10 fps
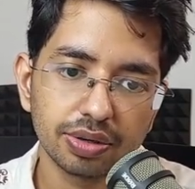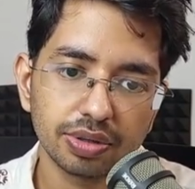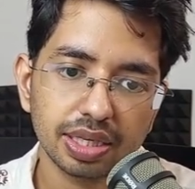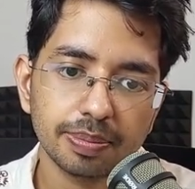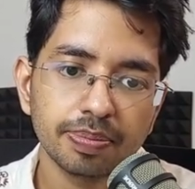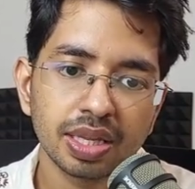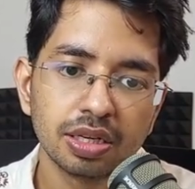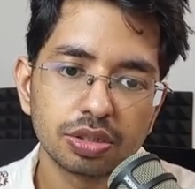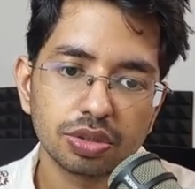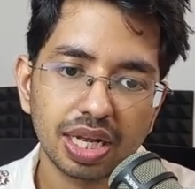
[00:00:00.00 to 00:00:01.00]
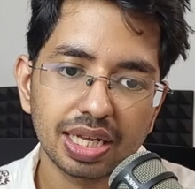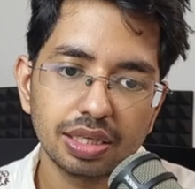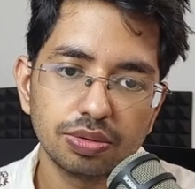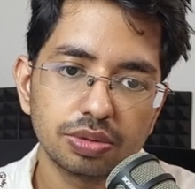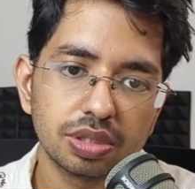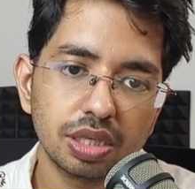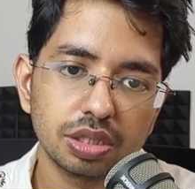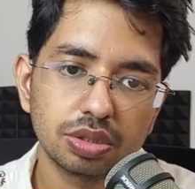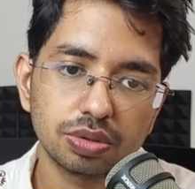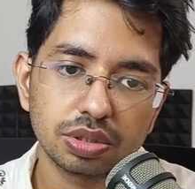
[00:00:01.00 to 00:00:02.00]
Okay, so I can use
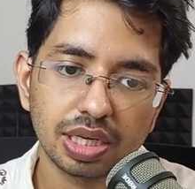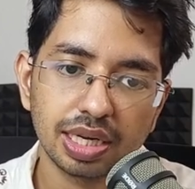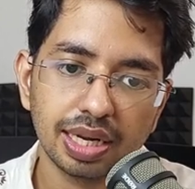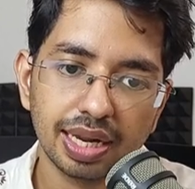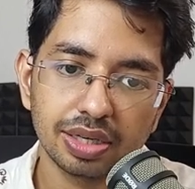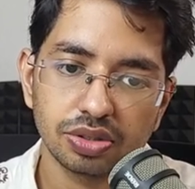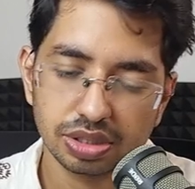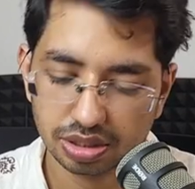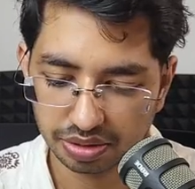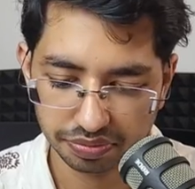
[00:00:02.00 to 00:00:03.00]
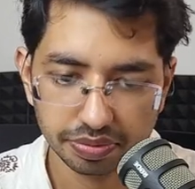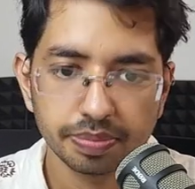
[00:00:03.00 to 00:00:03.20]
this to send and receive.